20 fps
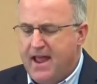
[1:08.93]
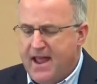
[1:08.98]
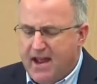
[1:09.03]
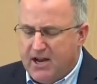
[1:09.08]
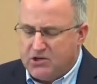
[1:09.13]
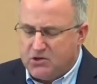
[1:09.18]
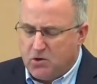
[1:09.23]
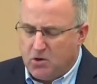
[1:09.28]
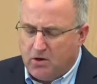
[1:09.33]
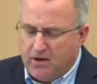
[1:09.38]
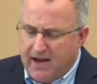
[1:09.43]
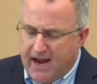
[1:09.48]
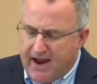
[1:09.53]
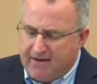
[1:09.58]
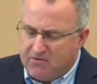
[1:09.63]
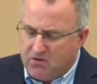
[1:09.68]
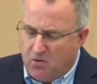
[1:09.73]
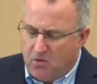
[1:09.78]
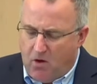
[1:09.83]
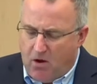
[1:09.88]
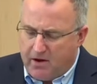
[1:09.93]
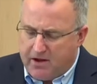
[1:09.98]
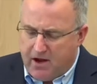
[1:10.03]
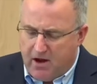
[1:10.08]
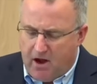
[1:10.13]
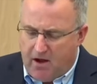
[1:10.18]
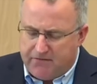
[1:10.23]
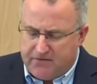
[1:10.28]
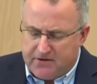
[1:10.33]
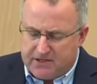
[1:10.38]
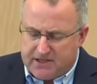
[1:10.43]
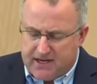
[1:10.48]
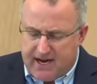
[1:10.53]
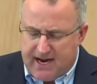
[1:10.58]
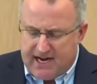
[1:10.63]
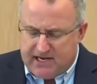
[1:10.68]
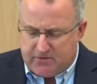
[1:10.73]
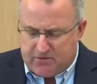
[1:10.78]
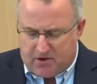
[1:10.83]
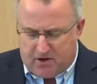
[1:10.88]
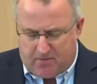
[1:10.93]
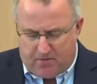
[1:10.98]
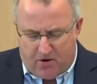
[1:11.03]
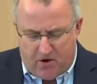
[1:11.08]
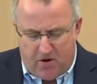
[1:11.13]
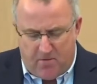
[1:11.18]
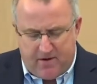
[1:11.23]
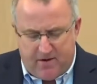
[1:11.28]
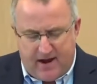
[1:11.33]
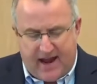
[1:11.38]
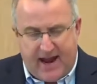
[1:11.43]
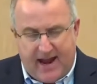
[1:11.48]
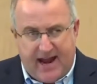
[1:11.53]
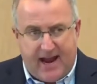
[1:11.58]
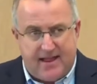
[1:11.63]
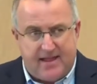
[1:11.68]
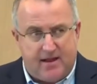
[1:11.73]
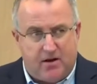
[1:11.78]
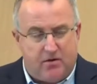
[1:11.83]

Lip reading: And shortly after walking off the stage with a diploma in hand,